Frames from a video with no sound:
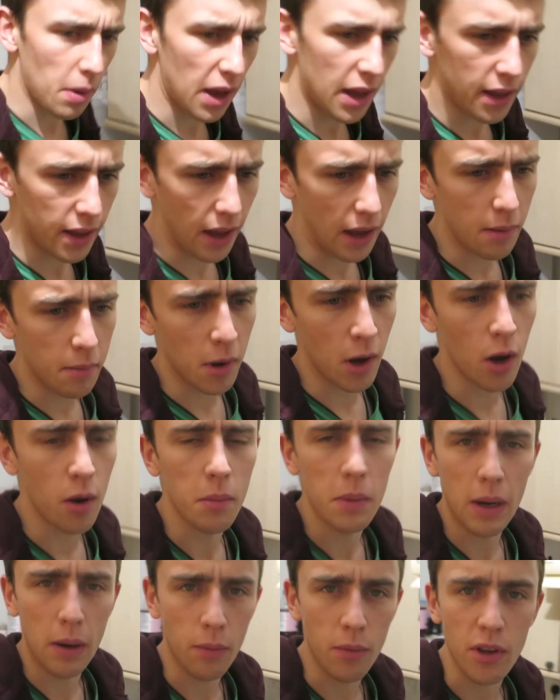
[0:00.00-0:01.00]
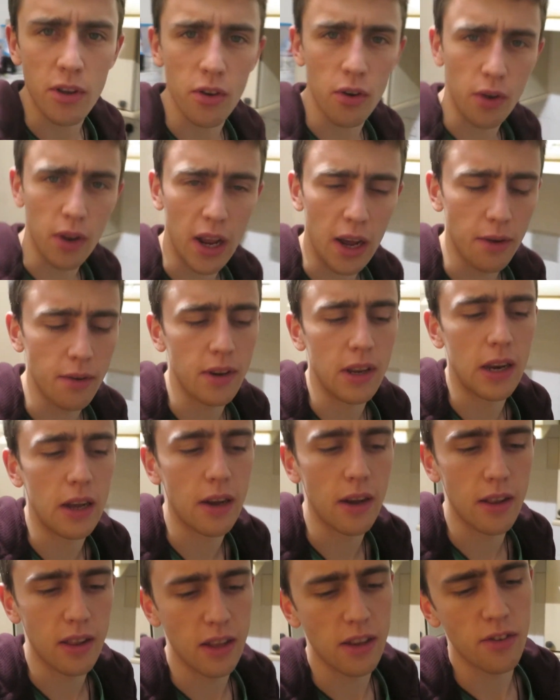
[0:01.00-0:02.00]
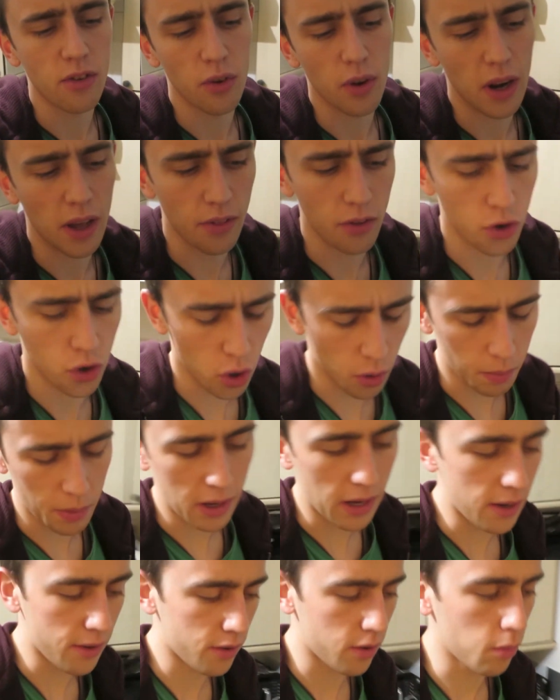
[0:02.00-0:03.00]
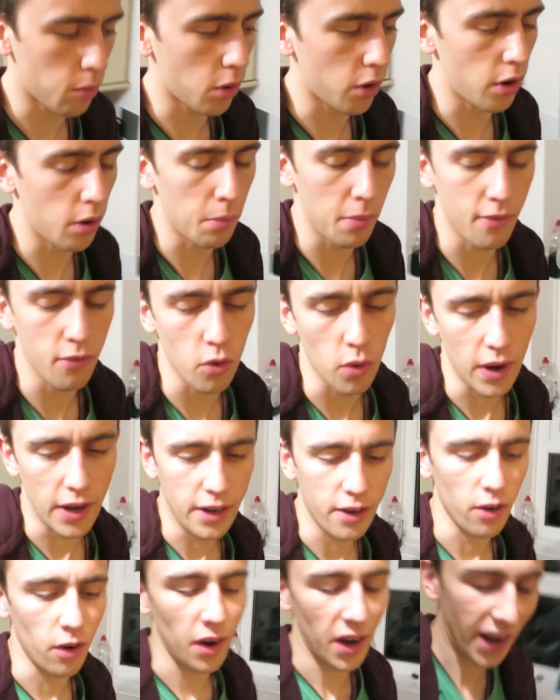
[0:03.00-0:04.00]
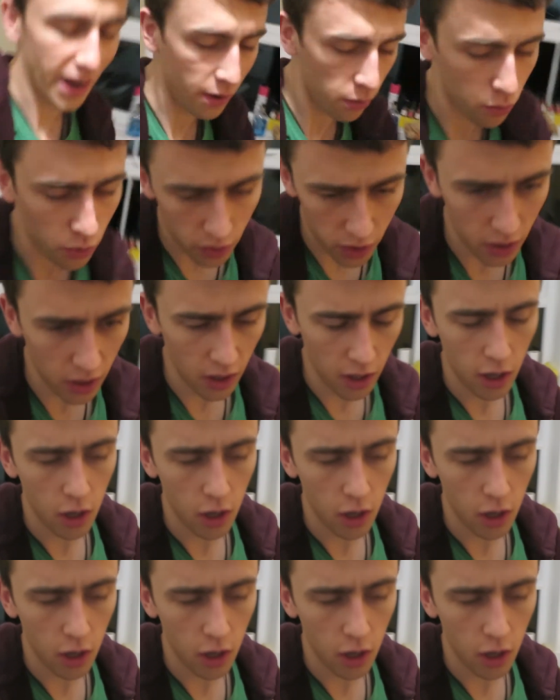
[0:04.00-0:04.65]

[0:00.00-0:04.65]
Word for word: babe came home and we sorted out dinner and then sorted out the shopping list and whatnot before heading on out.